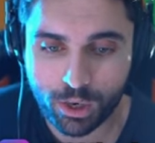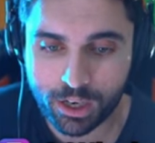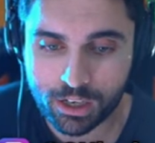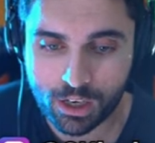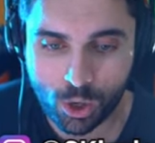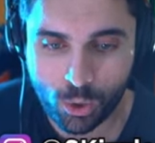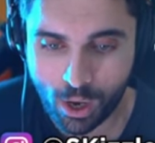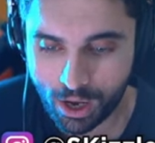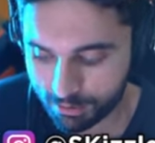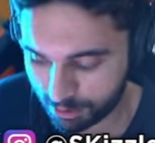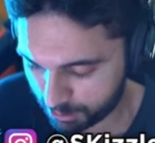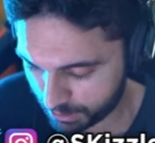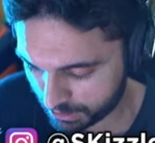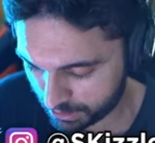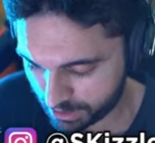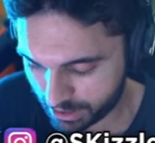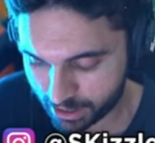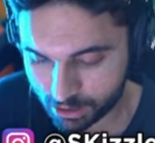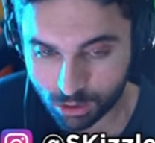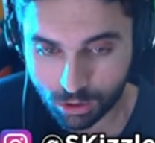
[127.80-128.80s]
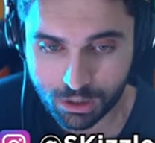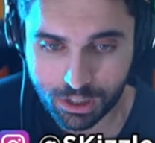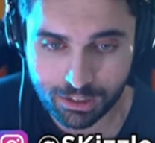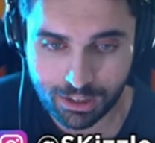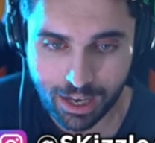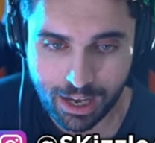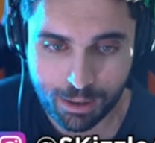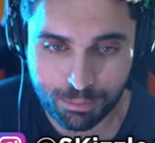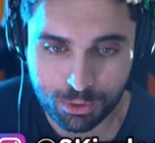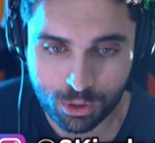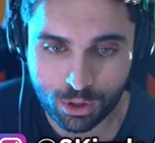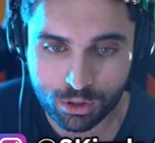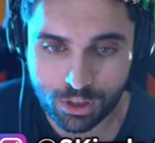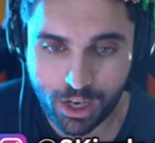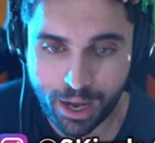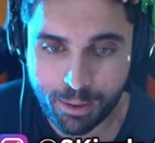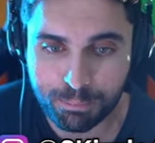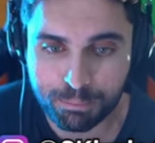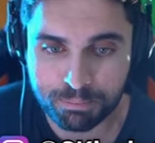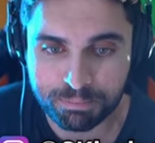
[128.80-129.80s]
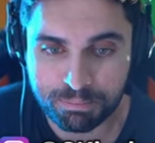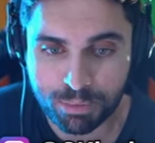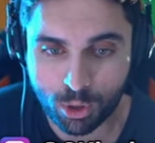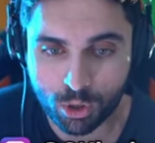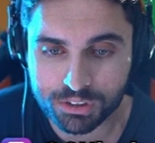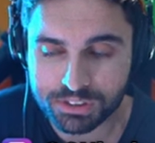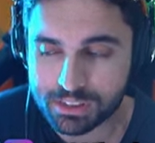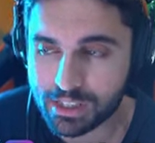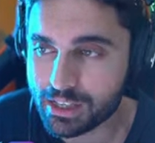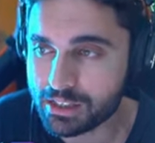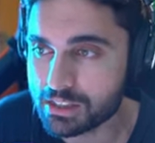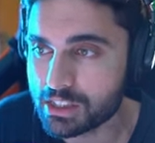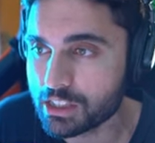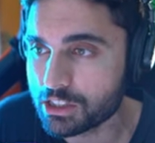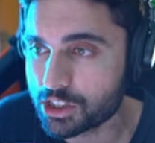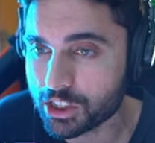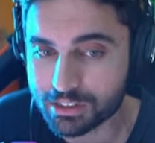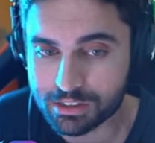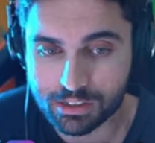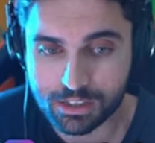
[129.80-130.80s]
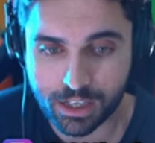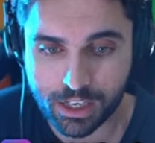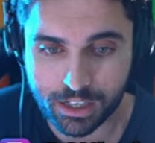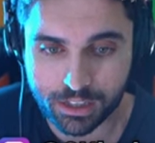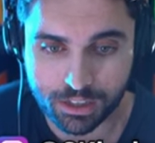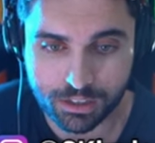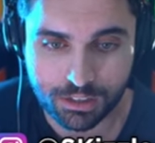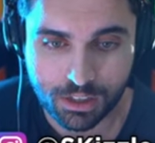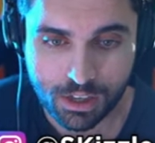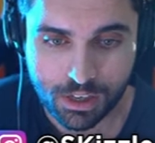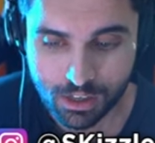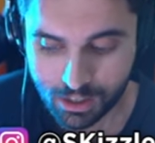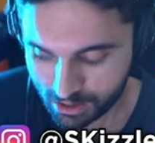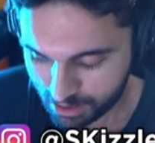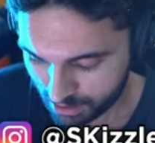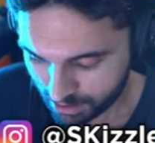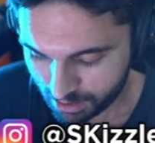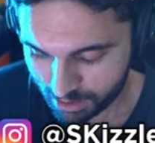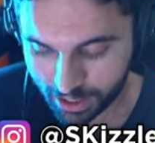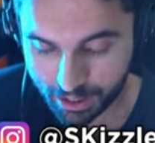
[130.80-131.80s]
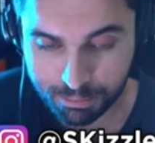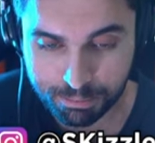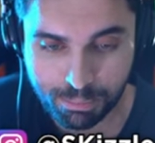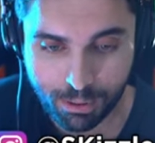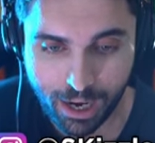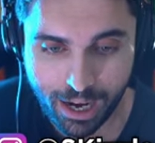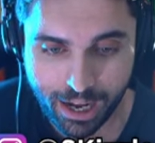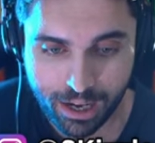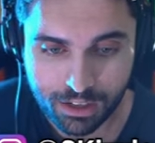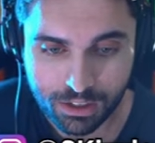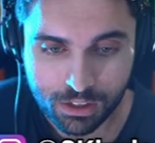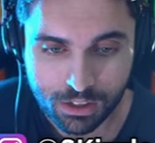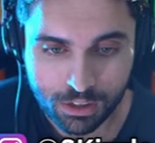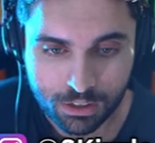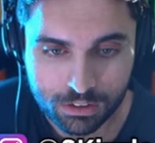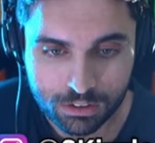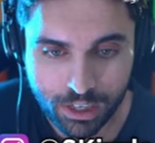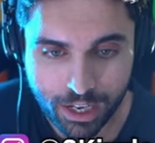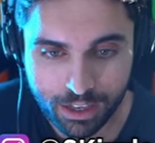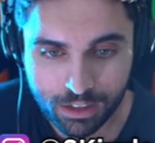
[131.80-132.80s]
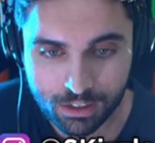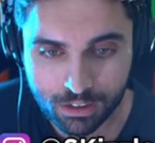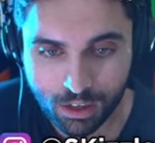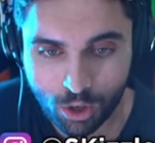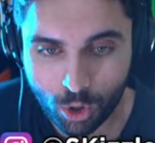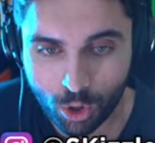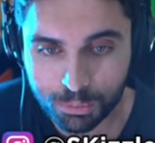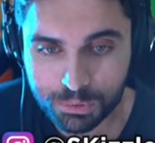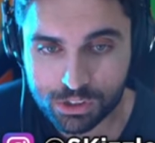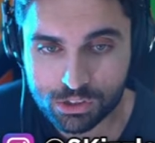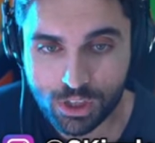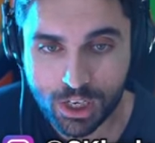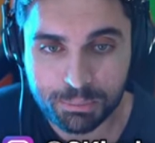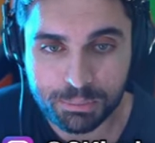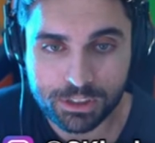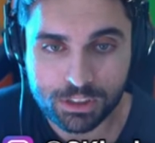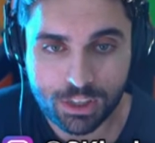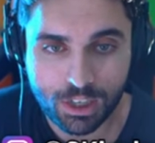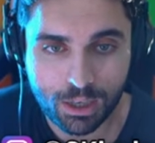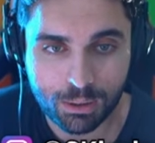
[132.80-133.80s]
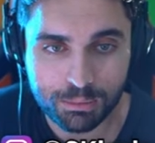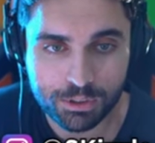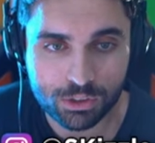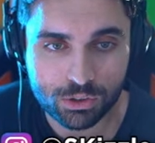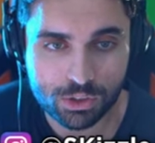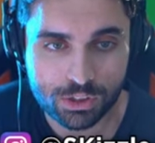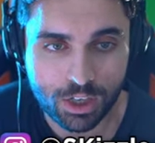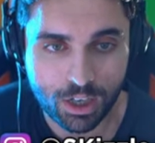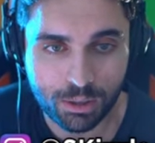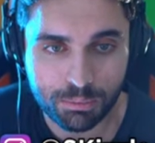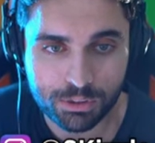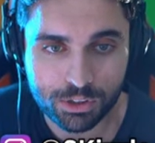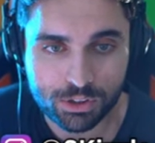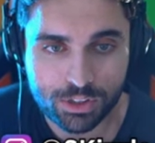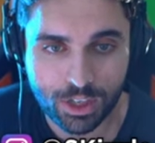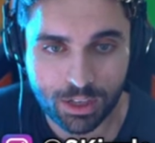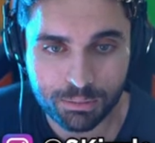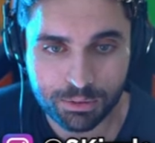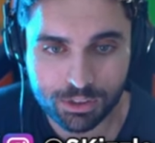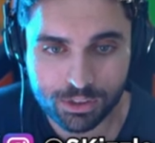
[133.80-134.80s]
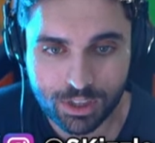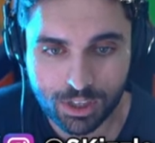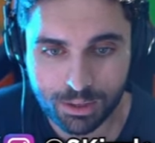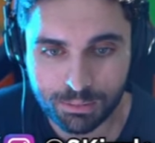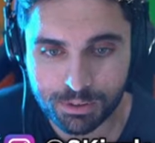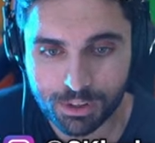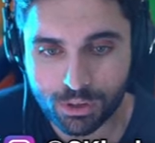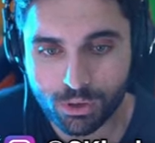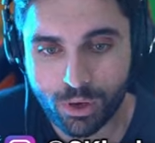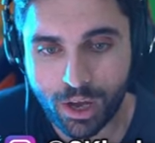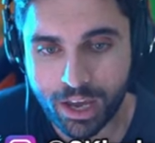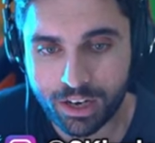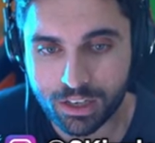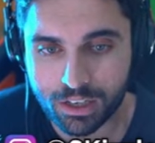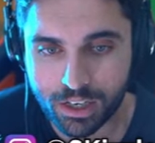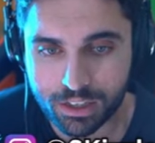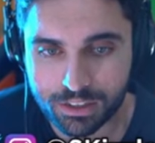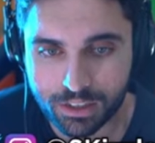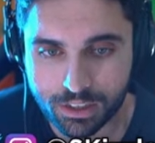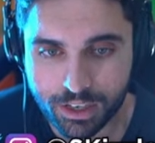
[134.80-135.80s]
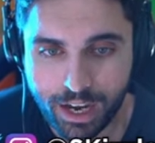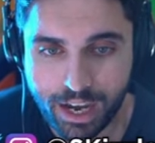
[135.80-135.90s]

right now. Everybody's like, look at that, bro. Bro said he just nutted. Like, bruh. Yeah. Then homies dropping W's, W, and another